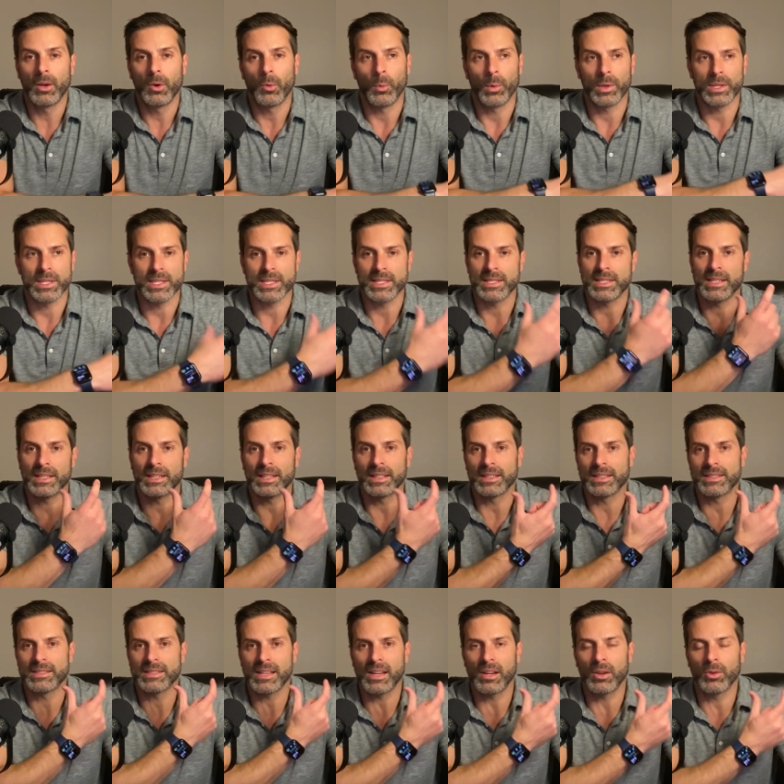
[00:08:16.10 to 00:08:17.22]
which is the
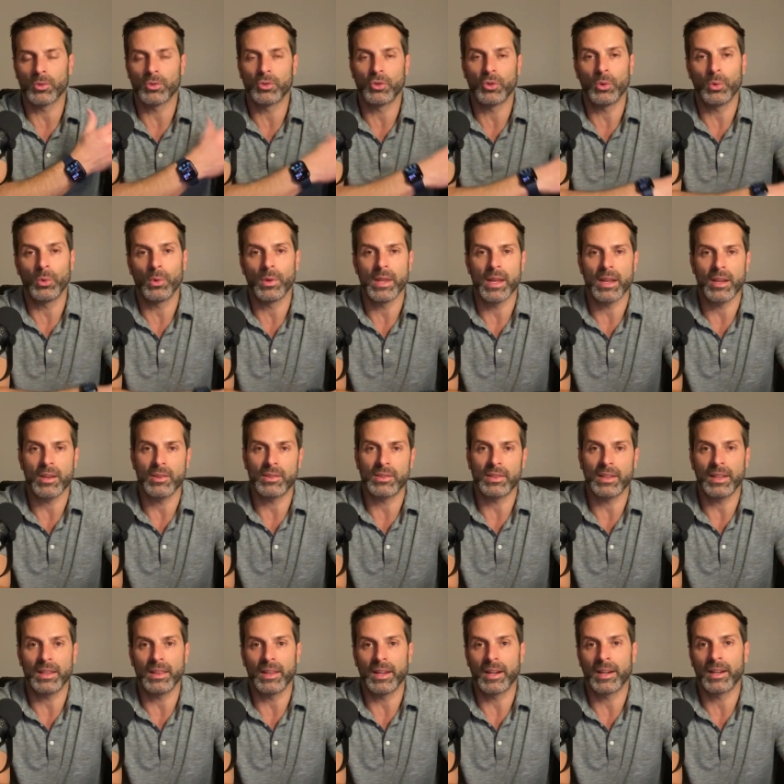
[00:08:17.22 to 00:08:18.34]
CO2 that you
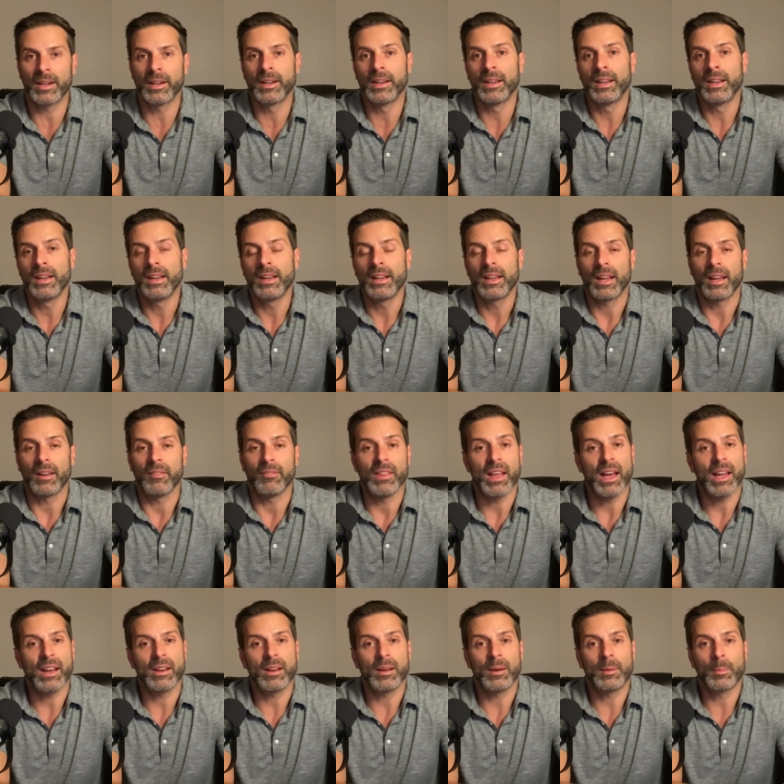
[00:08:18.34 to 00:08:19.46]
see there. If
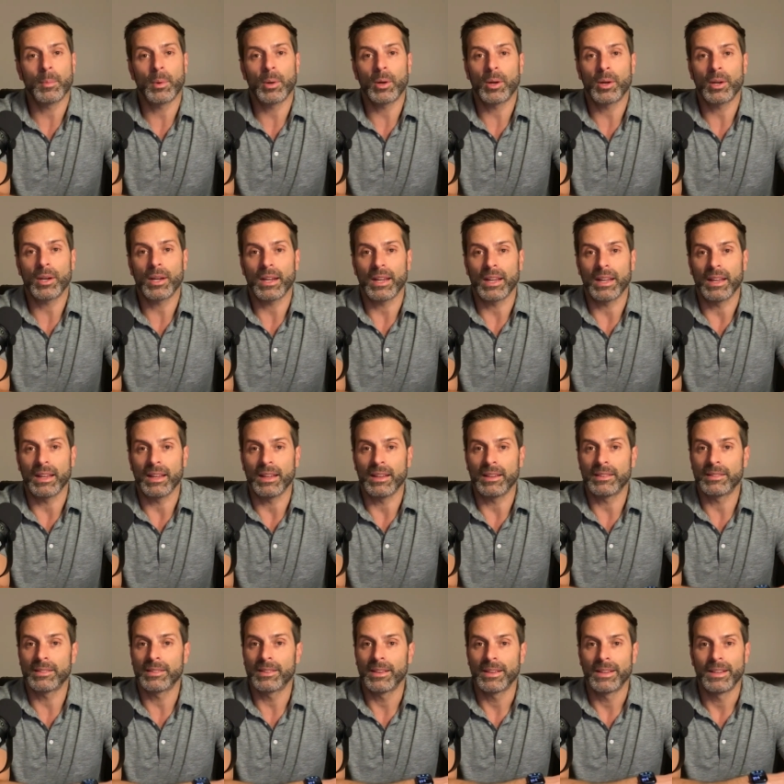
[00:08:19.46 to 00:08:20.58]
that number
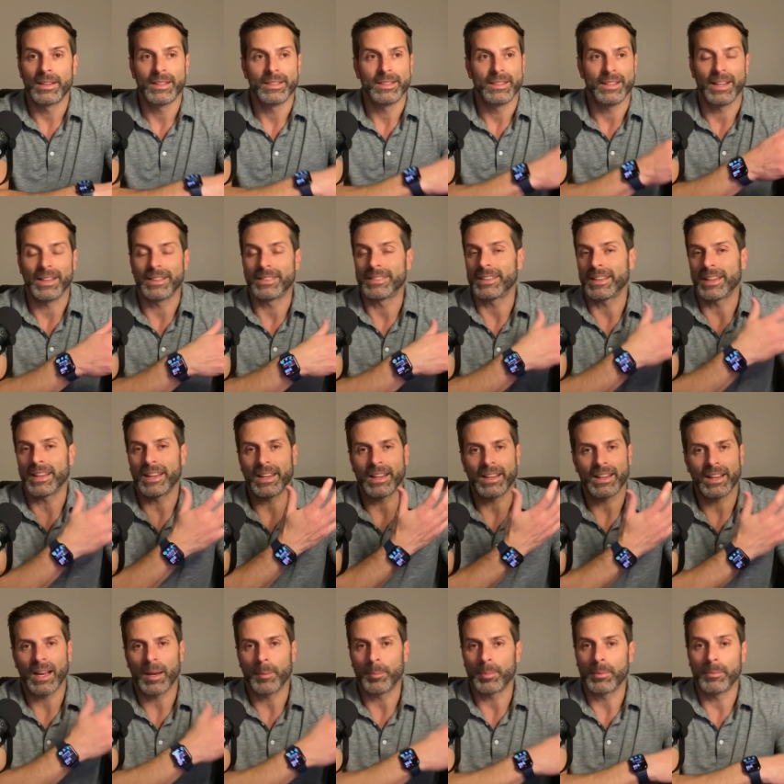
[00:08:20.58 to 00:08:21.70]
is let's say
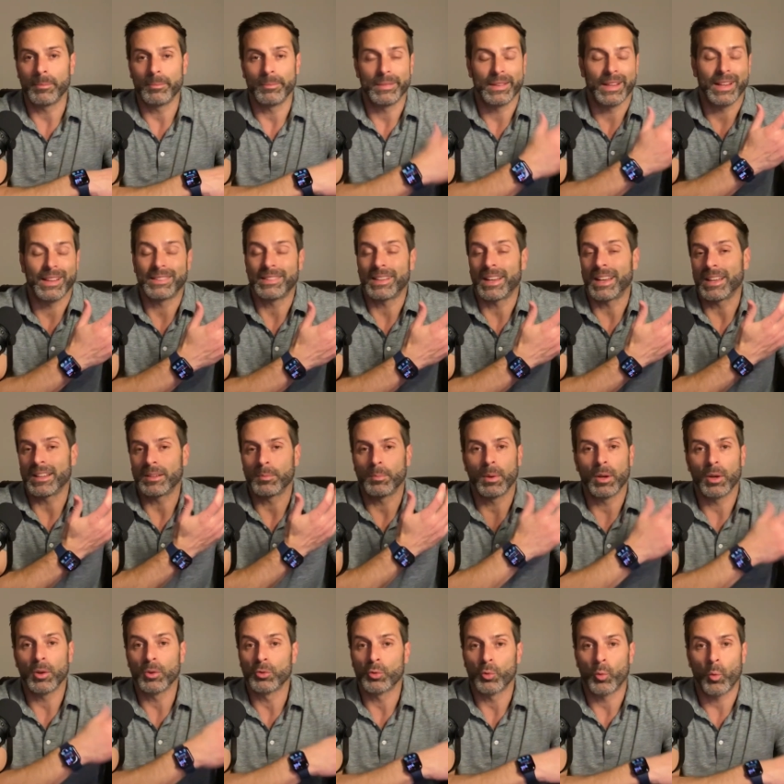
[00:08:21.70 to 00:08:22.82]
let's say it's
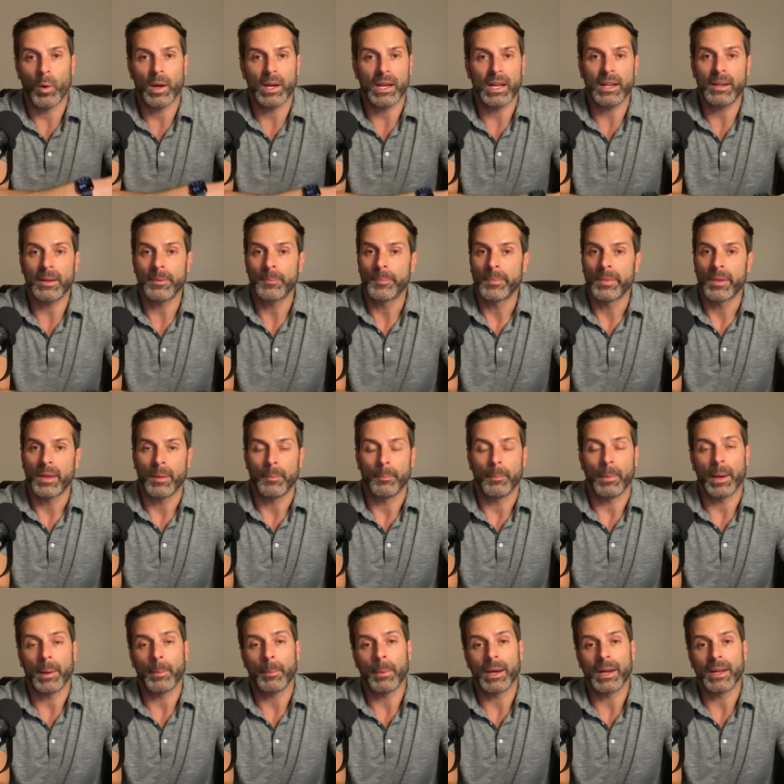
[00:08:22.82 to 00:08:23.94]
below 20,
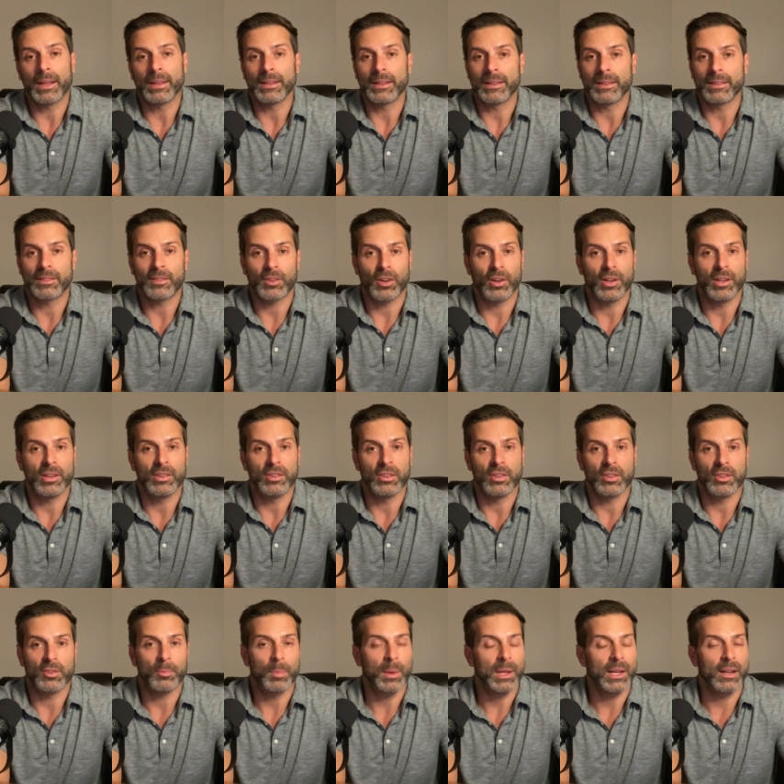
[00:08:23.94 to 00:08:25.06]
my mind is starting to
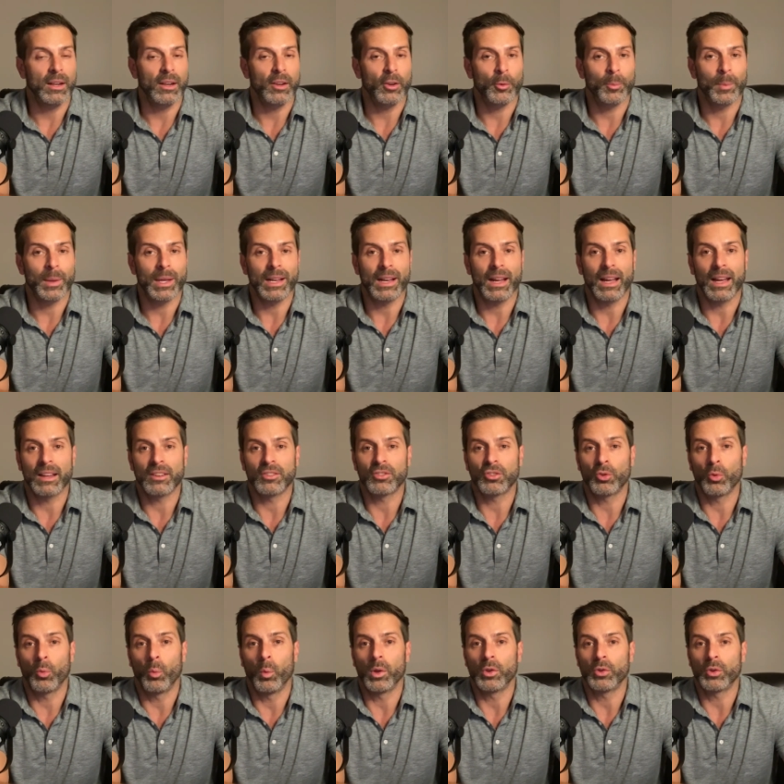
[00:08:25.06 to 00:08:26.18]
spin a little bit as
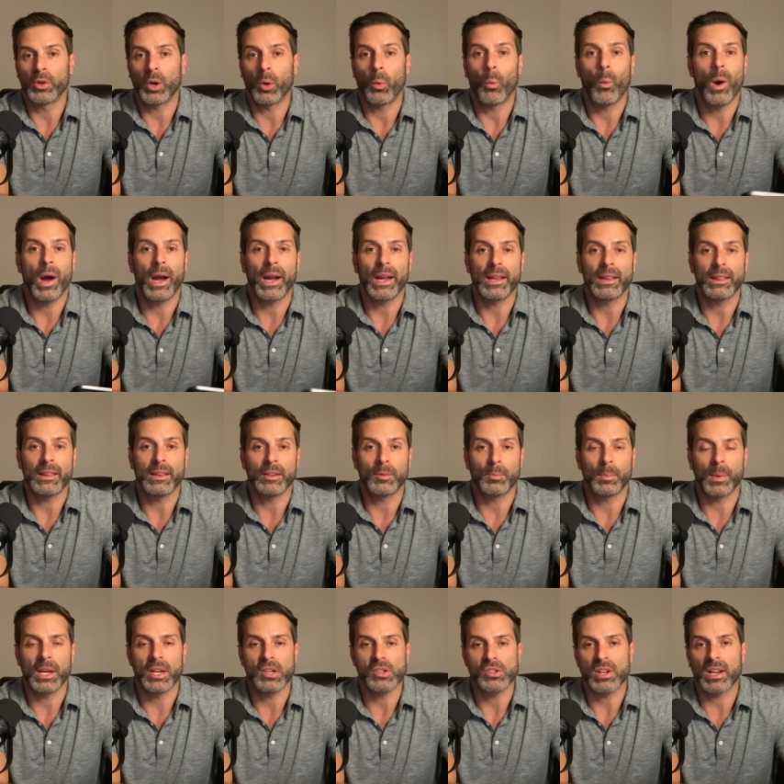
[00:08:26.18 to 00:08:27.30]
to wondering why this
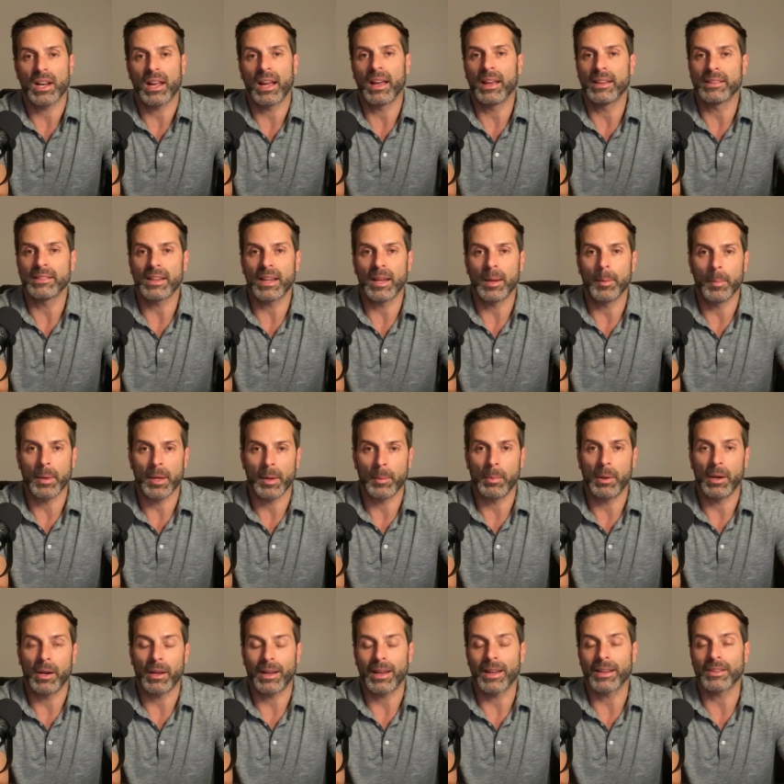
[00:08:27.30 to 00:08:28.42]
patient has a
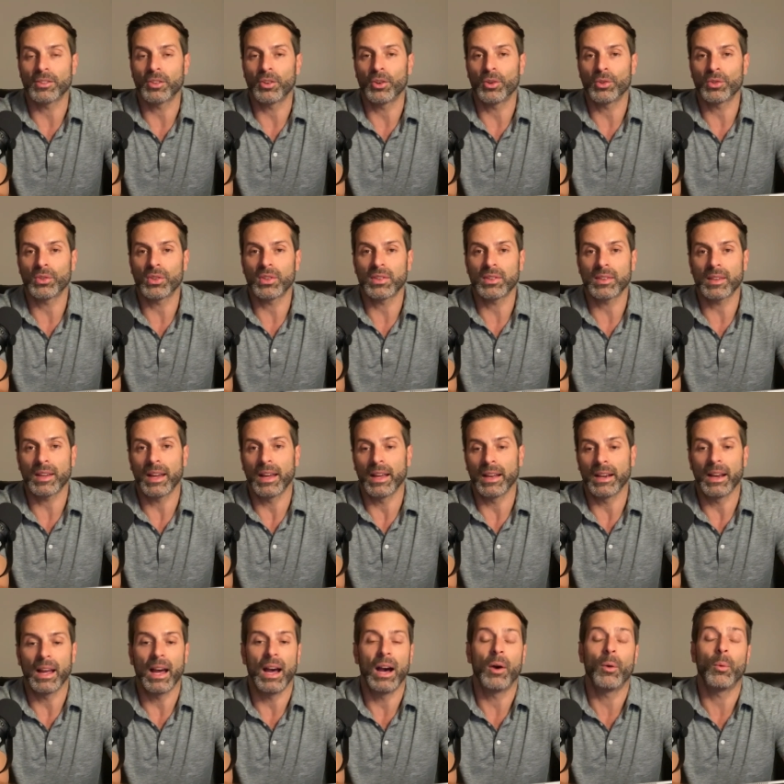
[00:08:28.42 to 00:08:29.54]
metabolic acidosis
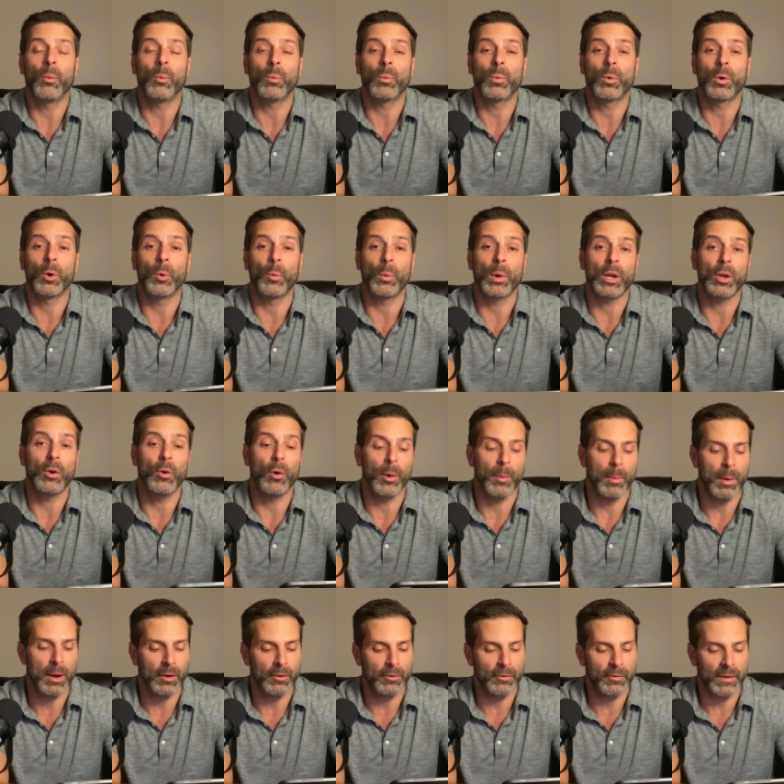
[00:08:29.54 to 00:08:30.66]
and how could we go
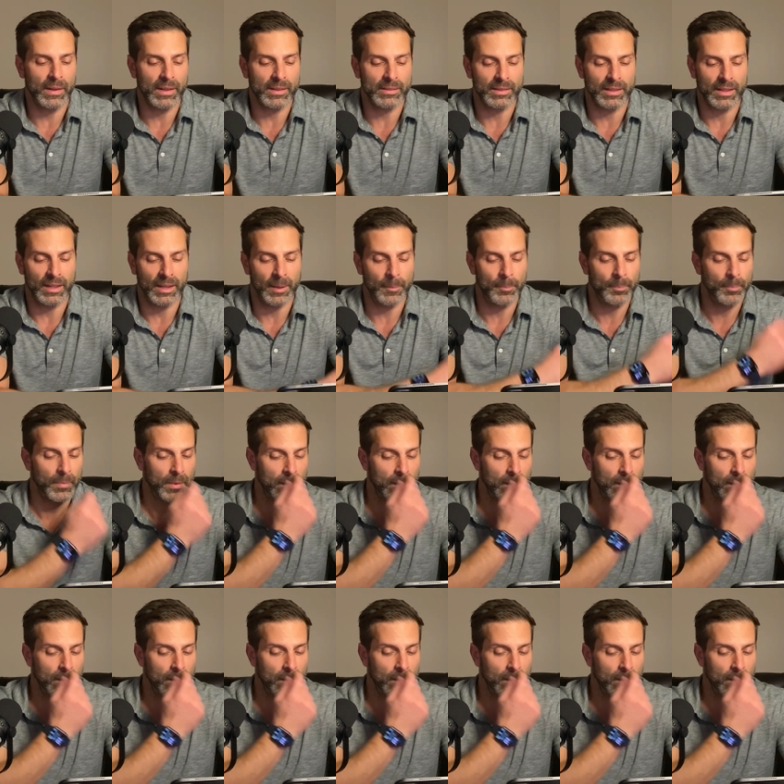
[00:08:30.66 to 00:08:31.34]
about fixing it.